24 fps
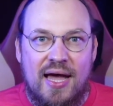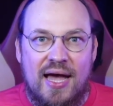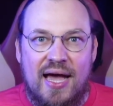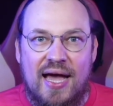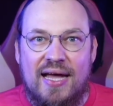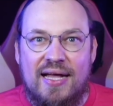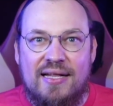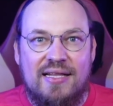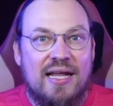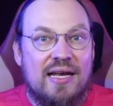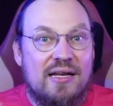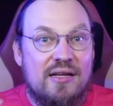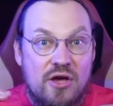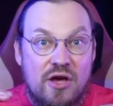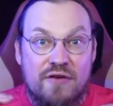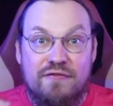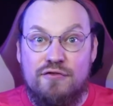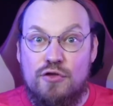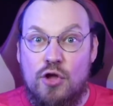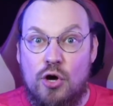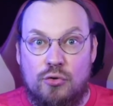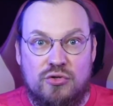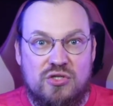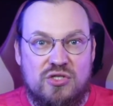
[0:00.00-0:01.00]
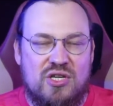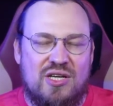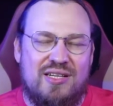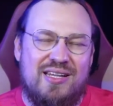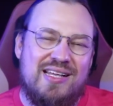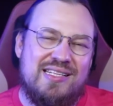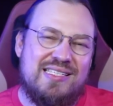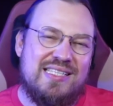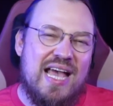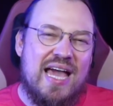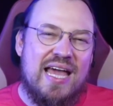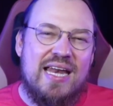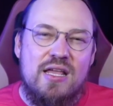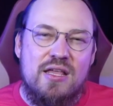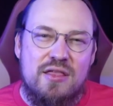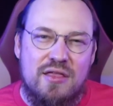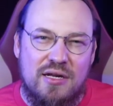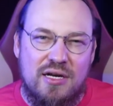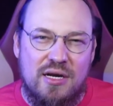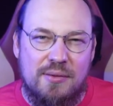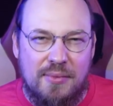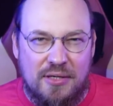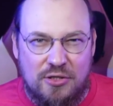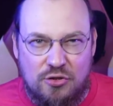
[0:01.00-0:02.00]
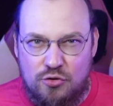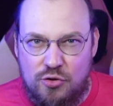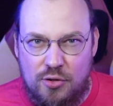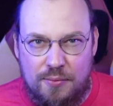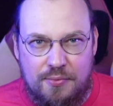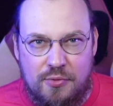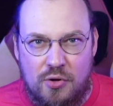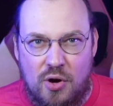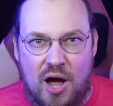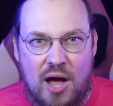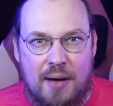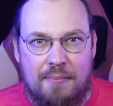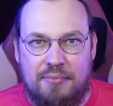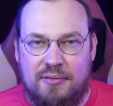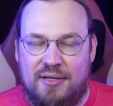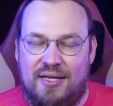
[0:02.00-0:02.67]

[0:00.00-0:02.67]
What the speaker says: And then you have notes, and that's anything that might trip you up.